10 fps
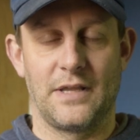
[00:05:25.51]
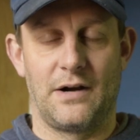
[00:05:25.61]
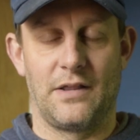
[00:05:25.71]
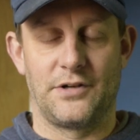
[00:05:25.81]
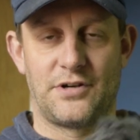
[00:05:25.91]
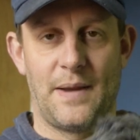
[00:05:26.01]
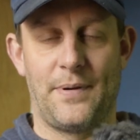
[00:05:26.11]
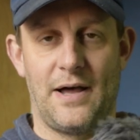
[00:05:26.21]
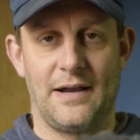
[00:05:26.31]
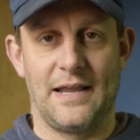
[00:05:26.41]
or the
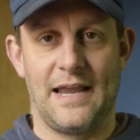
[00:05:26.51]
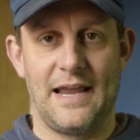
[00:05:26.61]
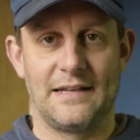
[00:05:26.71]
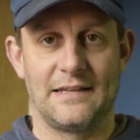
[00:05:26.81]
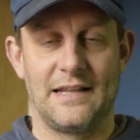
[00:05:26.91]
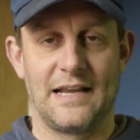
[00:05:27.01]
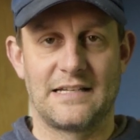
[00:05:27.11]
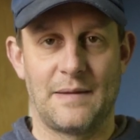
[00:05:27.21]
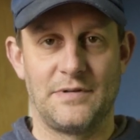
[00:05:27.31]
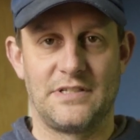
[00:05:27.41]
tripod, and the next
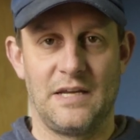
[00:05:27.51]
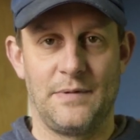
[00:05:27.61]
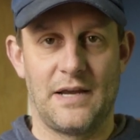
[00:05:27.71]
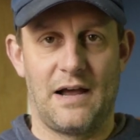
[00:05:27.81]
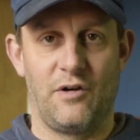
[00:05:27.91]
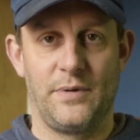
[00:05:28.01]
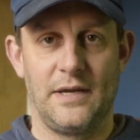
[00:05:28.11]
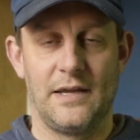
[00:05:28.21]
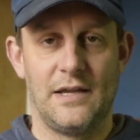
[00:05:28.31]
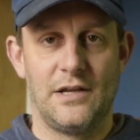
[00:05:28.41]
time you see me, I'll
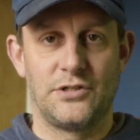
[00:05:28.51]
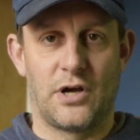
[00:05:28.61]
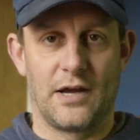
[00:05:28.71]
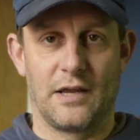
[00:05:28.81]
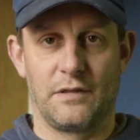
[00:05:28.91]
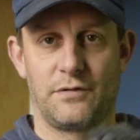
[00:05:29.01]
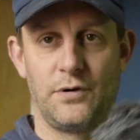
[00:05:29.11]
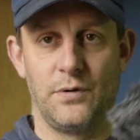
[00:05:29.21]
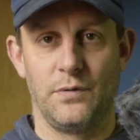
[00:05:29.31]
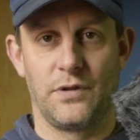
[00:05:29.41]
be talking
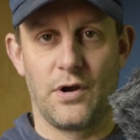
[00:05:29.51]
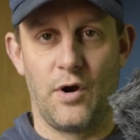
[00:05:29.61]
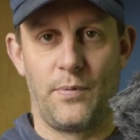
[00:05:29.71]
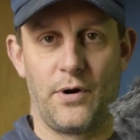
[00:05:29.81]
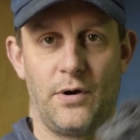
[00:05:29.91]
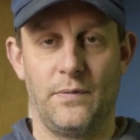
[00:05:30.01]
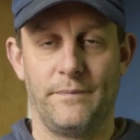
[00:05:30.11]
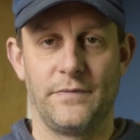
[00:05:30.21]
through the GoPro